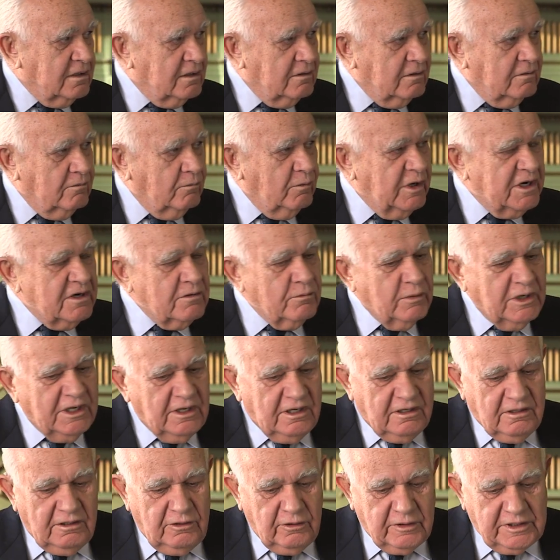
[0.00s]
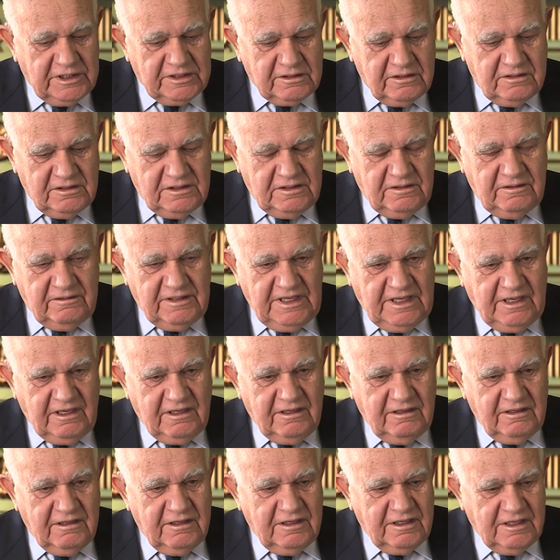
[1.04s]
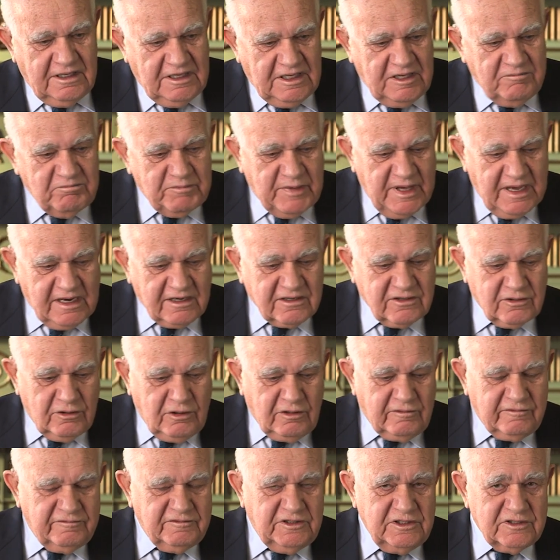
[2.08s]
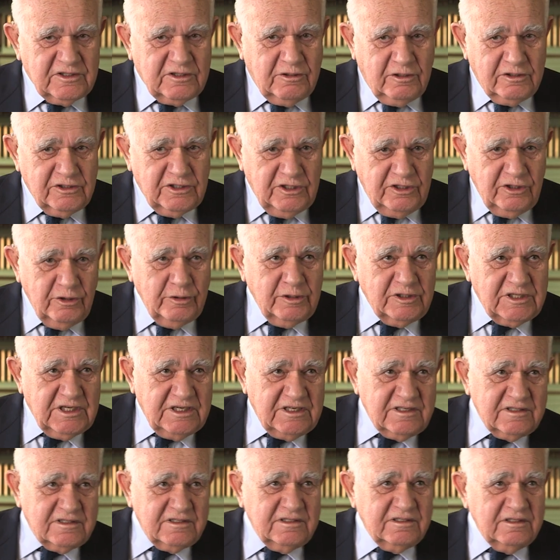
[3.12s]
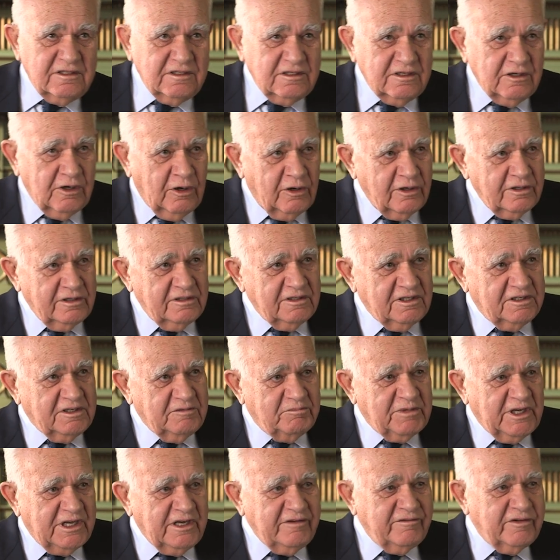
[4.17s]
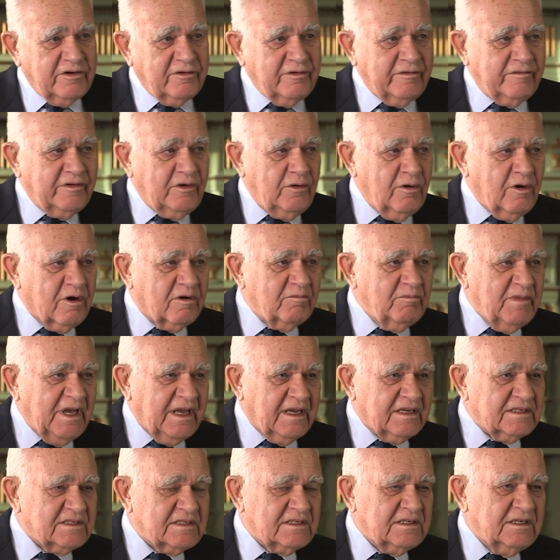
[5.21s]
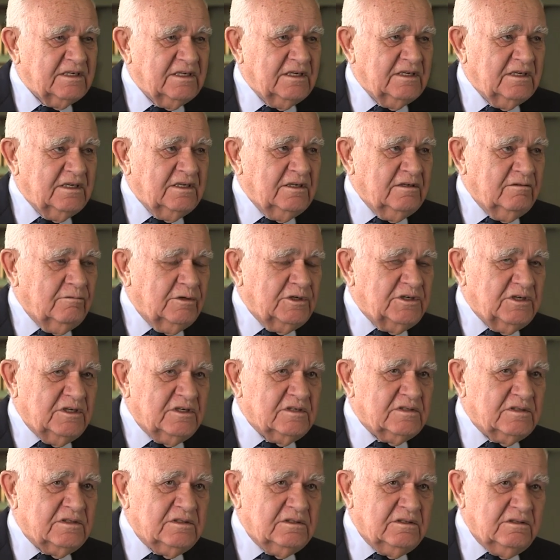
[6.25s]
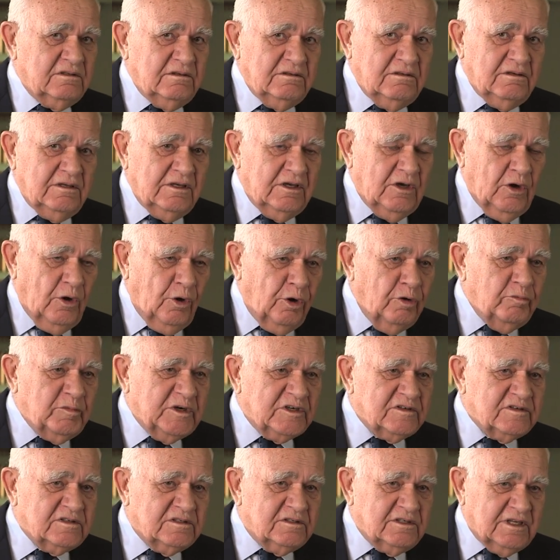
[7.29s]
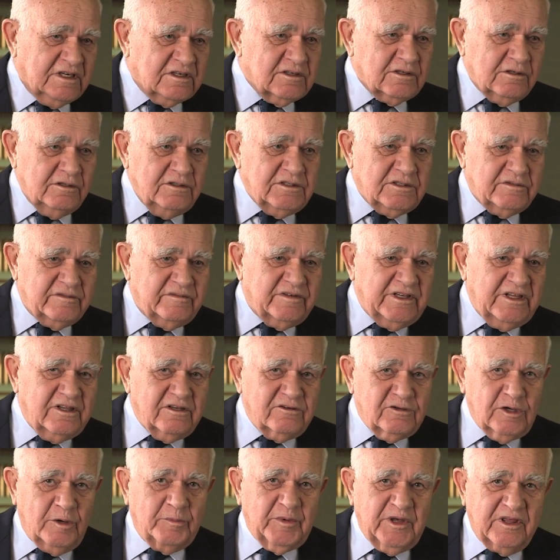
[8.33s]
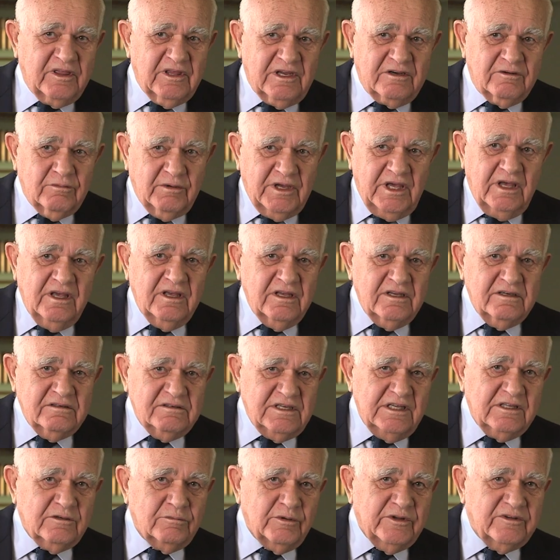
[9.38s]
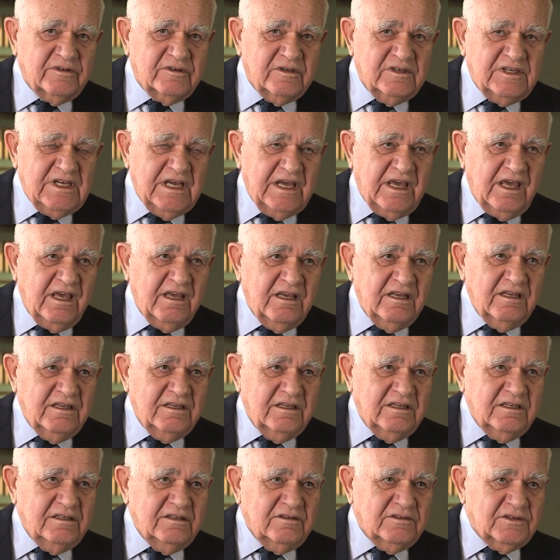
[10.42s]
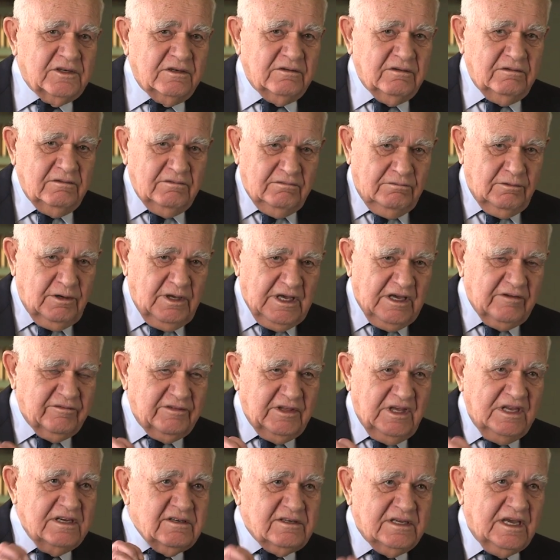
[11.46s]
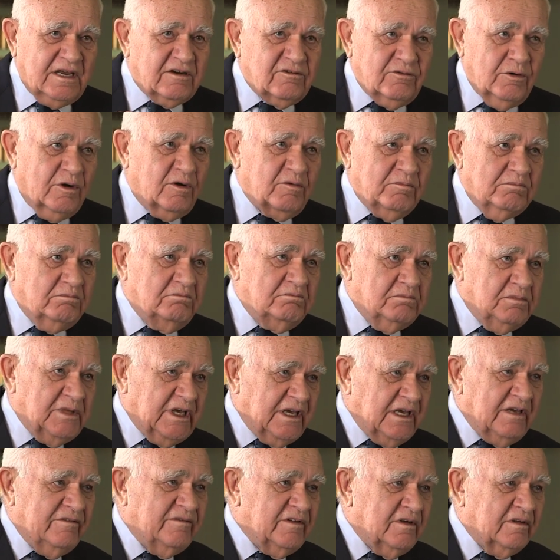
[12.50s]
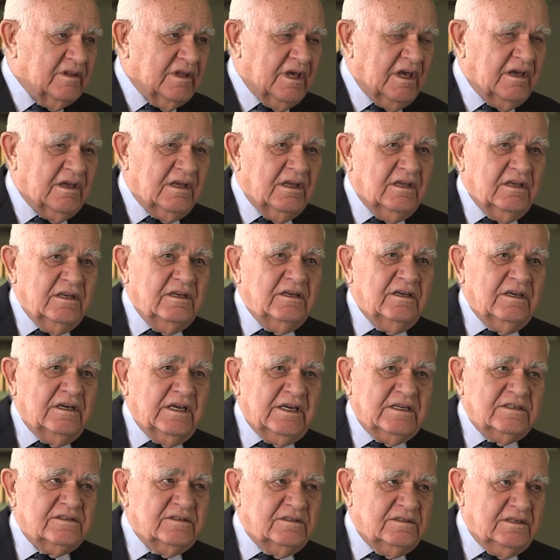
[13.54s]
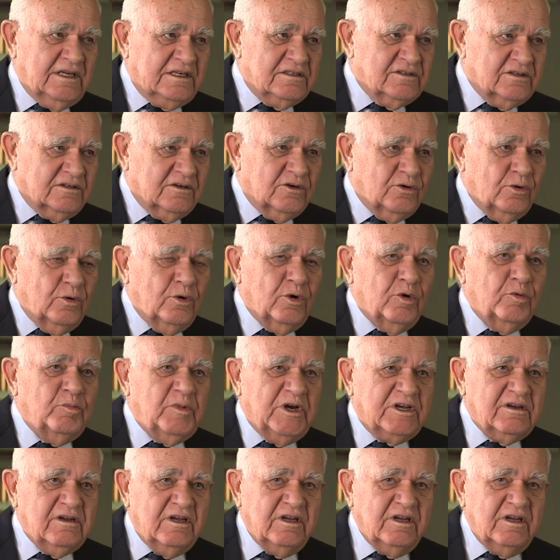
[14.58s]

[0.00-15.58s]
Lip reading: When we look at the impact of discontinuities on the behavior of a rock mass, which is almost exclusively the topic that we deal with today, so we have the intact rock behavior there as the core, but